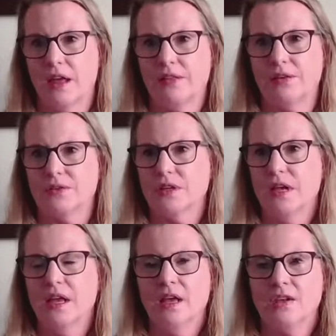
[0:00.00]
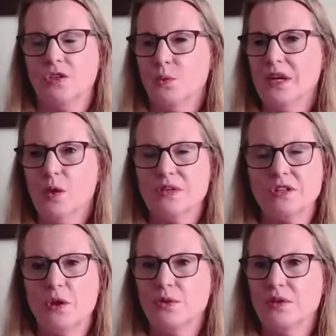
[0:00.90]
and others. So we always
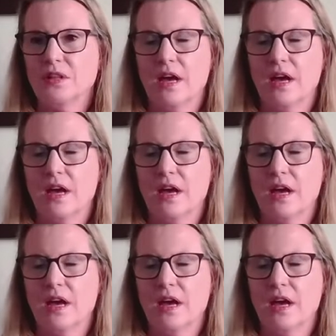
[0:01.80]
go through the